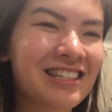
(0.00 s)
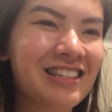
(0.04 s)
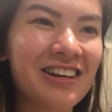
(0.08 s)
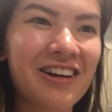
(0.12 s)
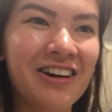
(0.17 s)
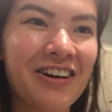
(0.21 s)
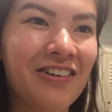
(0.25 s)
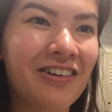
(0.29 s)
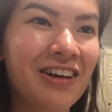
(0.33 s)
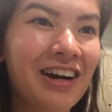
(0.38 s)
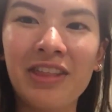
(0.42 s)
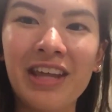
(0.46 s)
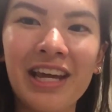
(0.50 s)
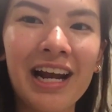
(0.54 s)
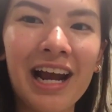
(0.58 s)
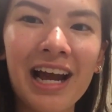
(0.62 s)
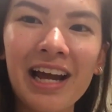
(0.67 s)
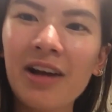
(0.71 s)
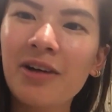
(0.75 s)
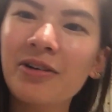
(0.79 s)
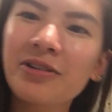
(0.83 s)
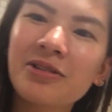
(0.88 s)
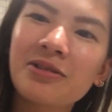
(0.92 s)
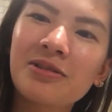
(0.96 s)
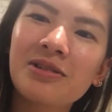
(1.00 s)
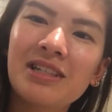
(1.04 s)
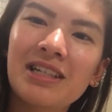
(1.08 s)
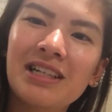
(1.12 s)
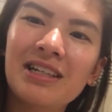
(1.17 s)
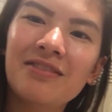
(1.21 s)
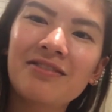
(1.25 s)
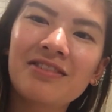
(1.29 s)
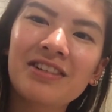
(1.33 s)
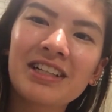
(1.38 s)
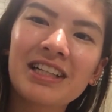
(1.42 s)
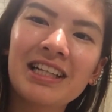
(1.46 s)
So then I also
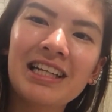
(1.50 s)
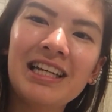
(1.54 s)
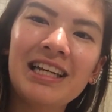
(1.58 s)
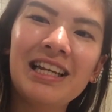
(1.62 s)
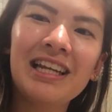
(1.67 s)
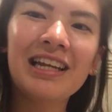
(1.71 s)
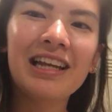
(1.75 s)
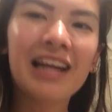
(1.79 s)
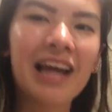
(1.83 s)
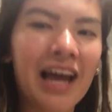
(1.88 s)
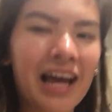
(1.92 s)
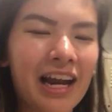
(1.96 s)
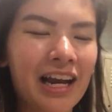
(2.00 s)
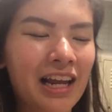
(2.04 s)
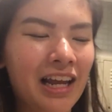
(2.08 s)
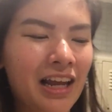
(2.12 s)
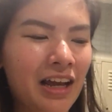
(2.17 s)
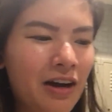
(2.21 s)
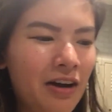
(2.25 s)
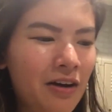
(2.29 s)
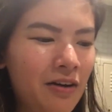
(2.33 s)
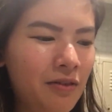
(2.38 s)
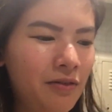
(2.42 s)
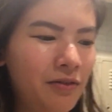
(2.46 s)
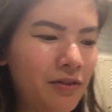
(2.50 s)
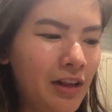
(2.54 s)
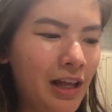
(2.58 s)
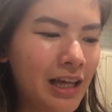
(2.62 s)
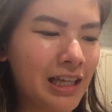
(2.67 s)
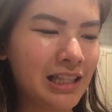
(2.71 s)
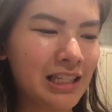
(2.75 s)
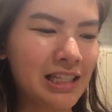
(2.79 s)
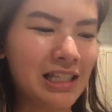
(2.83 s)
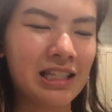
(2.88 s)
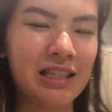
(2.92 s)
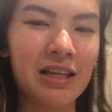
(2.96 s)
didn't really need any of
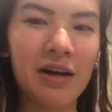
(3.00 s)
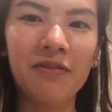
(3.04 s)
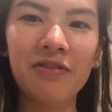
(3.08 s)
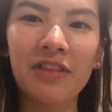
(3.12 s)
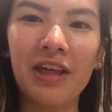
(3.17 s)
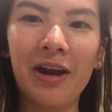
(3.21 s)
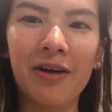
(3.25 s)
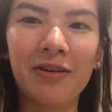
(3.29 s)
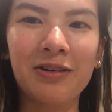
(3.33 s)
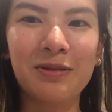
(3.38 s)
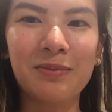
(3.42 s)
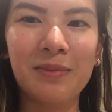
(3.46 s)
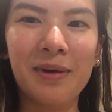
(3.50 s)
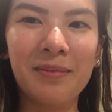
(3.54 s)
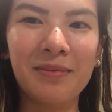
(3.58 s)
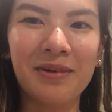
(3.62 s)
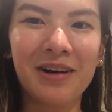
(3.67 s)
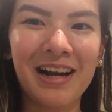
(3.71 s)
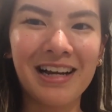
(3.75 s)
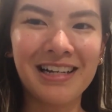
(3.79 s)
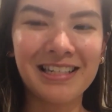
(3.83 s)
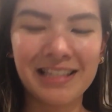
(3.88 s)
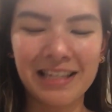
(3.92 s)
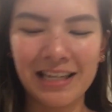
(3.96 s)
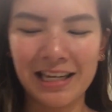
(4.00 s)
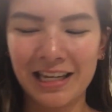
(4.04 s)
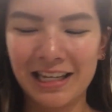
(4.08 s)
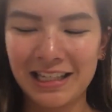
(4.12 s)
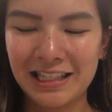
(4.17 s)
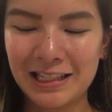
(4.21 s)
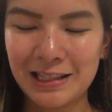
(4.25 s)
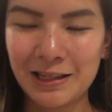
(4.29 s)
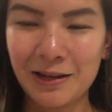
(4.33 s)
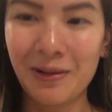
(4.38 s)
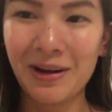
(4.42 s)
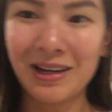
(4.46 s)
like the stuff that I was memorizing,
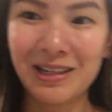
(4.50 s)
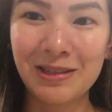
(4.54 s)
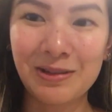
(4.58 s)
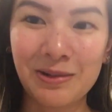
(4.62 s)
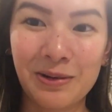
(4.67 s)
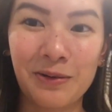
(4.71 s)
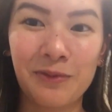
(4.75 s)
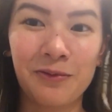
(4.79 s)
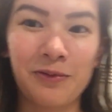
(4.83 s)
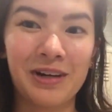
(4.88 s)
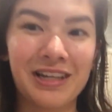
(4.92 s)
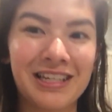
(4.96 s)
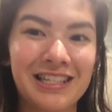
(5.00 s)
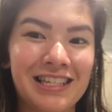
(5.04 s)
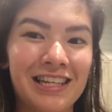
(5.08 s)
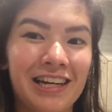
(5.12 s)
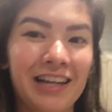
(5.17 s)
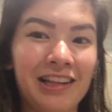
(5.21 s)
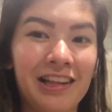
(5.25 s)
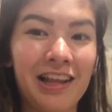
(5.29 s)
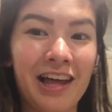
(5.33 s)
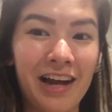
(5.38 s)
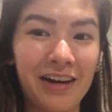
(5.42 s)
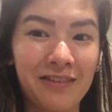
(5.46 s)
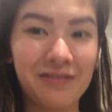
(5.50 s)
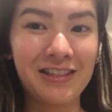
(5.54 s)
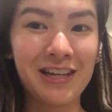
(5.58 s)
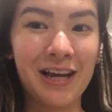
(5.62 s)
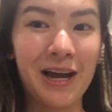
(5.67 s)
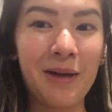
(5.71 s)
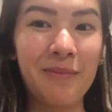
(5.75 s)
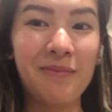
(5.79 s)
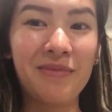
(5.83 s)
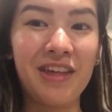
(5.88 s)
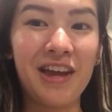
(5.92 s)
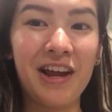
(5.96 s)
so I sort of wasted a lot of
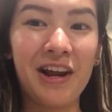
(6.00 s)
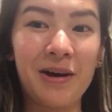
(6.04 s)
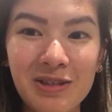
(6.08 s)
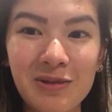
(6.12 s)
time there.